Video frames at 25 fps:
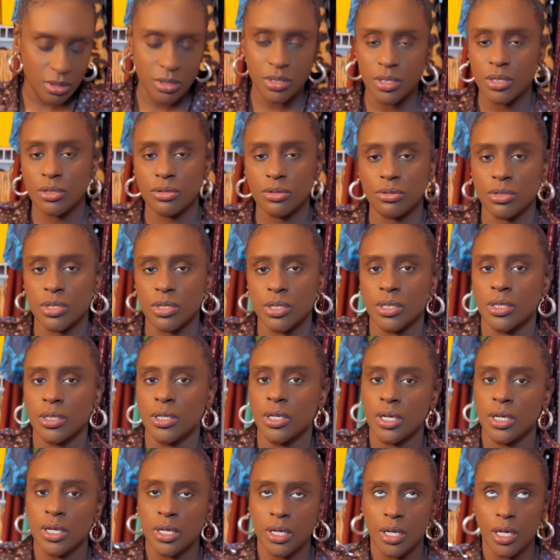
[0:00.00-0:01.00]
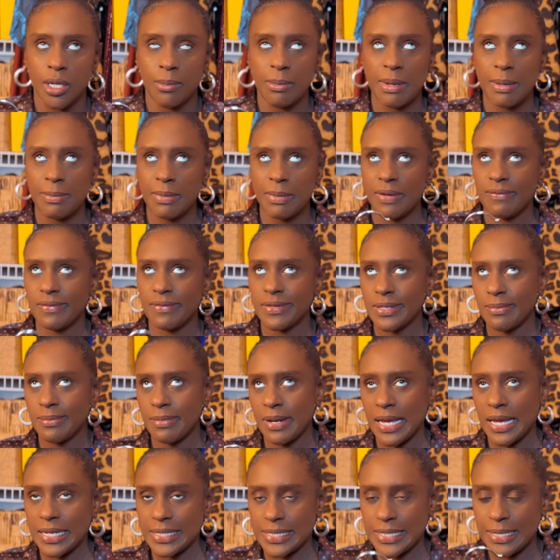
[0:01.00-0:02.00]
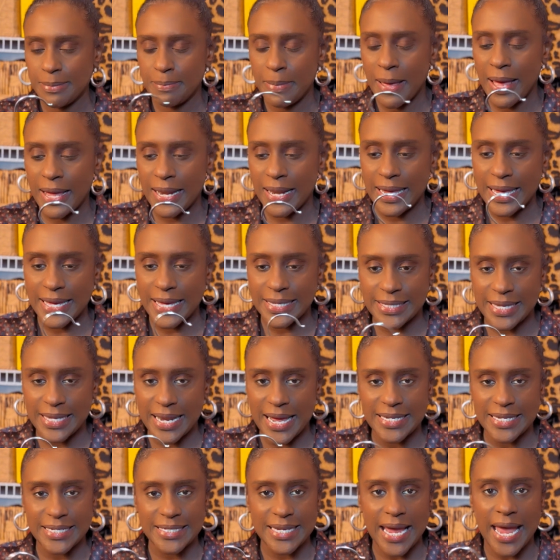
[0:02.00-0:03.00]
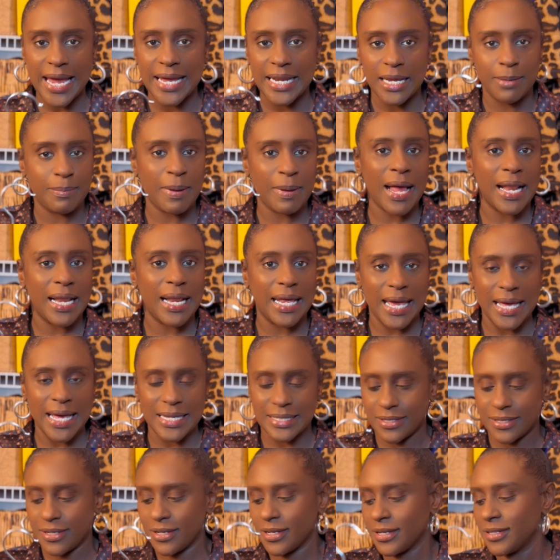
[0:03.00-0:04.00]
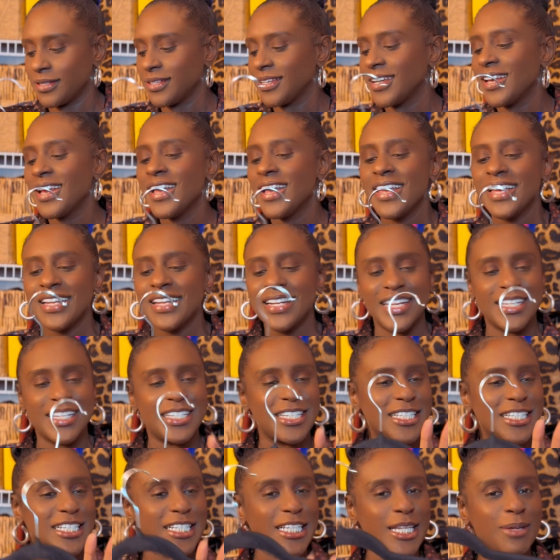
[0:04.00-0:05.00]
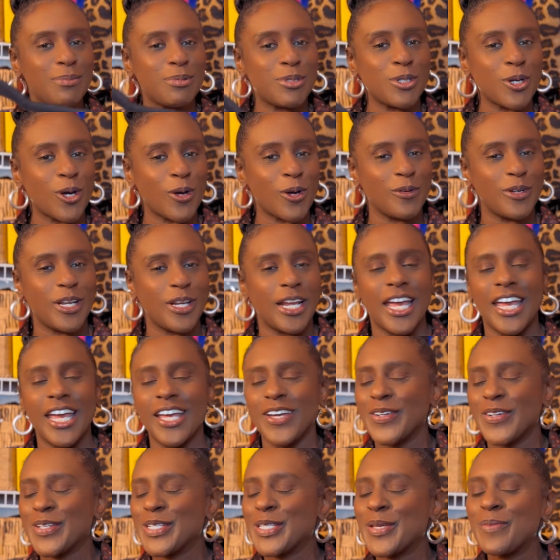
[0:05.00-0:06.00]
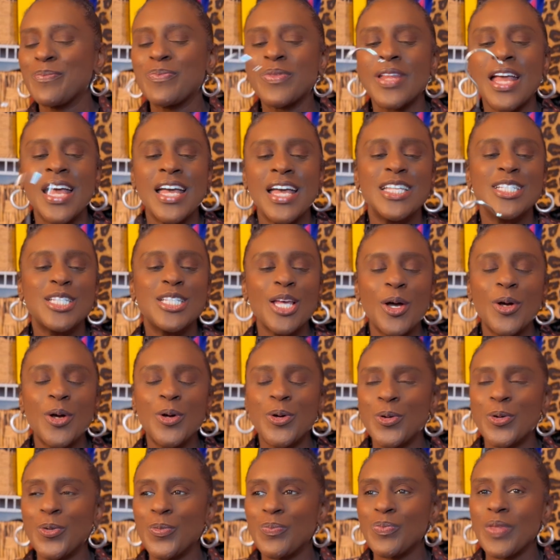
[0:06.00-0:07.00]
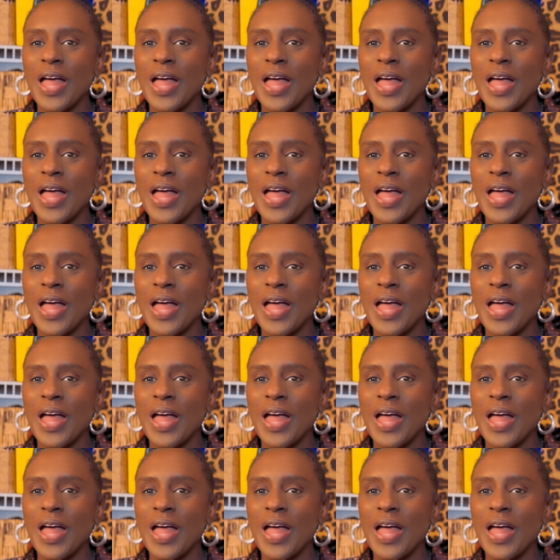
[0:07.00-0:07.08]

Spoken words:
silk, and maybe even some of that cute polyester, that shiny polyester. It just slips off of the hangers. So